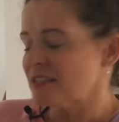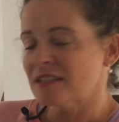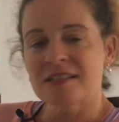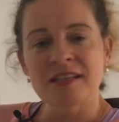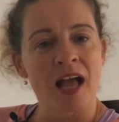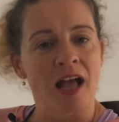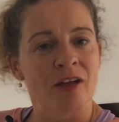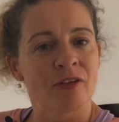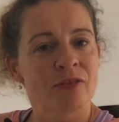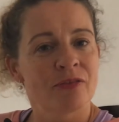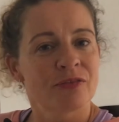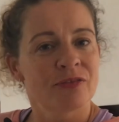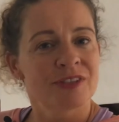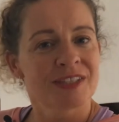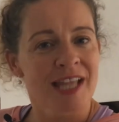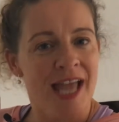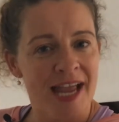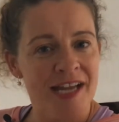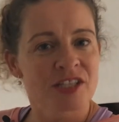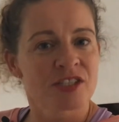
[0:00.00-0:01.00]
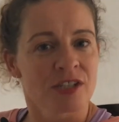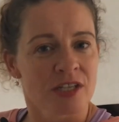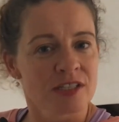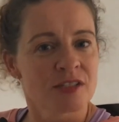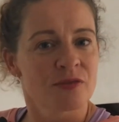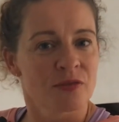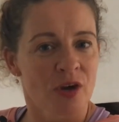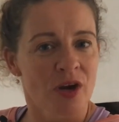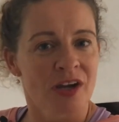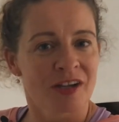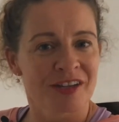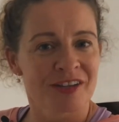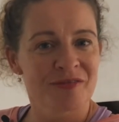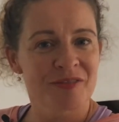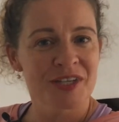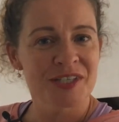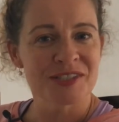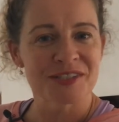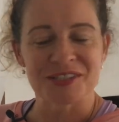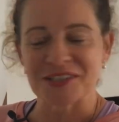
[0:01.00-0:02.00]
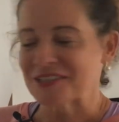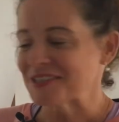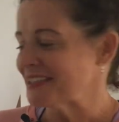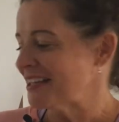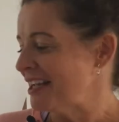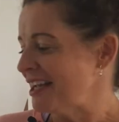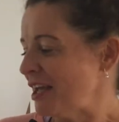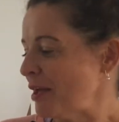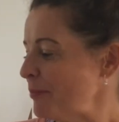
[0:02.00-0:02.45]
stuff that Ash does for our investors.